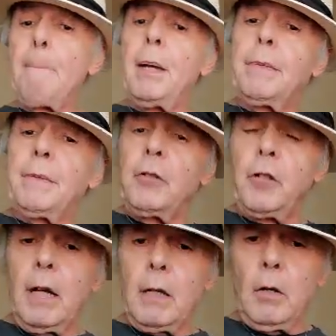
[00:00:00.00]
put the
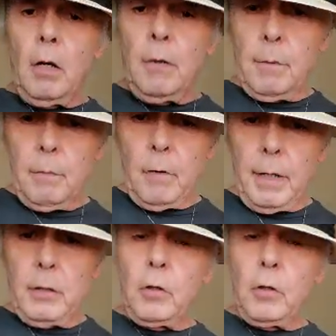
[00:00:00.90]
jacket on the boy,